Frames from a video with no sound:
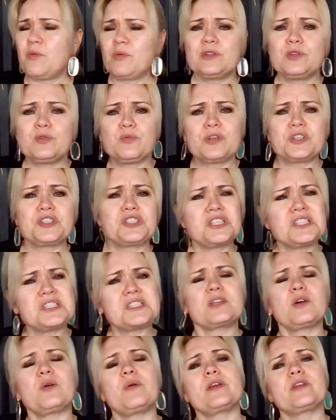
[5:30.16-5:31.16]
I wonder what
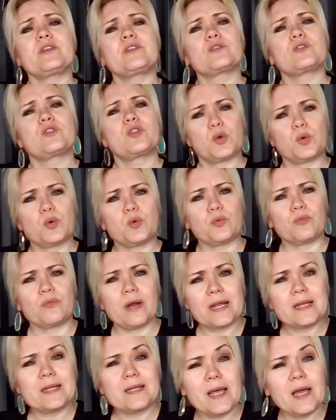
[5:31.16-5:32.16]
she's going through
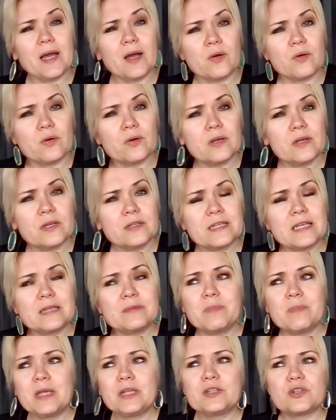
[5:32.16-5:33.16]
right now
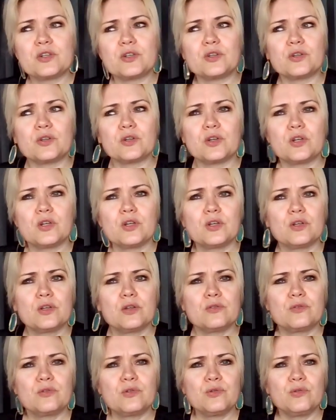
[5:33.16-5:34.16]
that made her
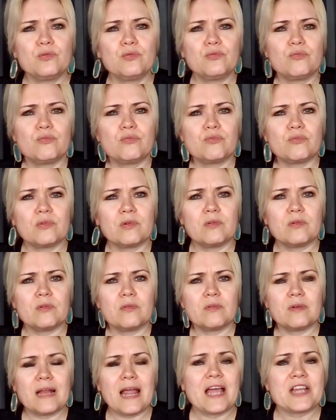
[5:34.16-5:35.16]
to
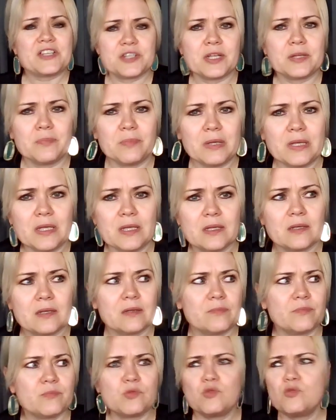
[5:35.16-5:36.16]
lash at me,
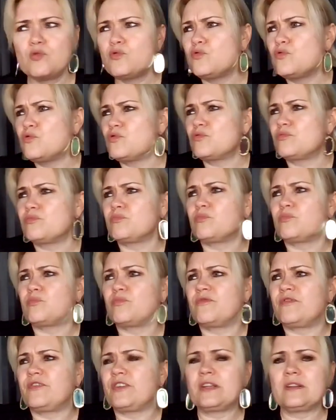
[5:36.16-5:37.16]
who
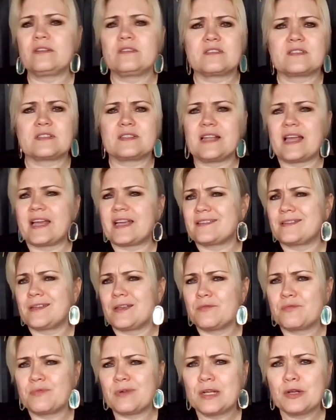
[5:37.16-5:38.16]
feels like
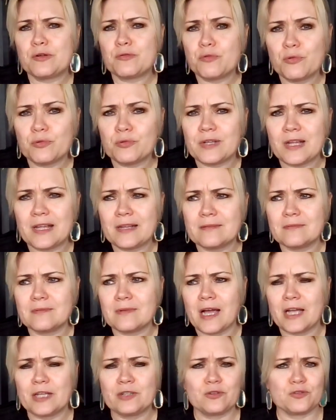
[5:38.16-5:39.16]
they really rude
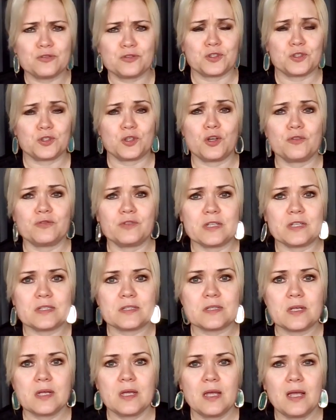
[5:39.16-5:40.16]
and I don't deserve
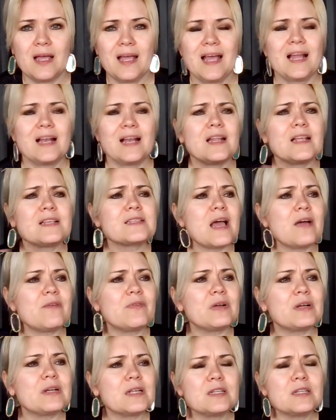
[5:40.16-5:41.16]
this. Let's
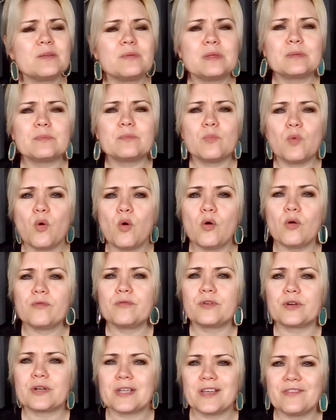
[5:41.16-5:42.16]
have a little bit
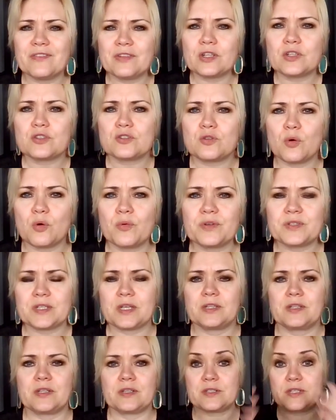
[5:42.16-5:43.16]
more forgiveness
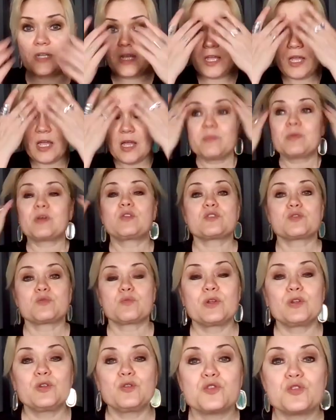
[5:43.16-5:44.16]
towards others. Because
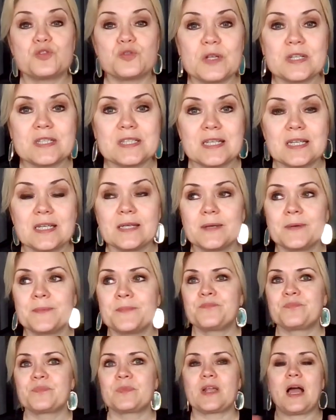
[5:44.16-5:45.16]
when you're stressing
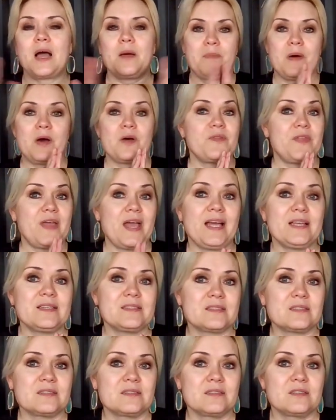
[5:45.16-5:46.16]
about
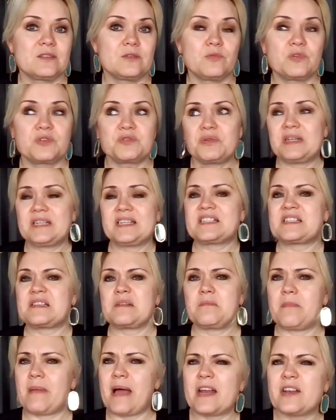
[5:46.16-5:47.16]
that, what really
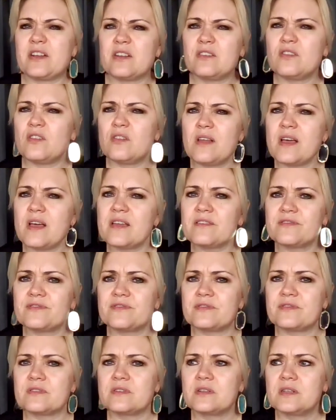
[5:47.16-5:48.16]
doesn't matter in your
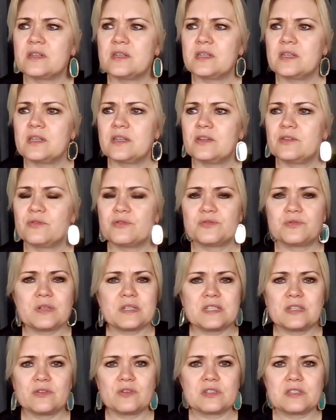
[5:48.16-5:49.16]
life, you're
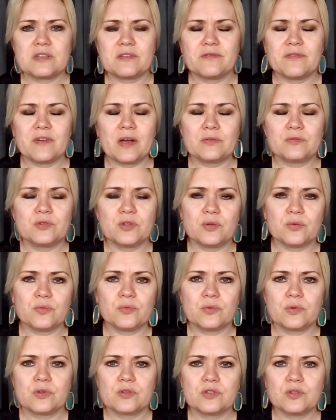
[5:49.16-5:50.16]
stressing yourself out
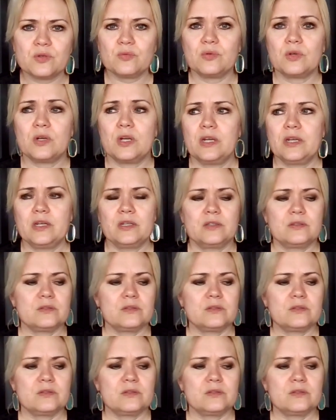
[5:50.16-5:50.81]
too. So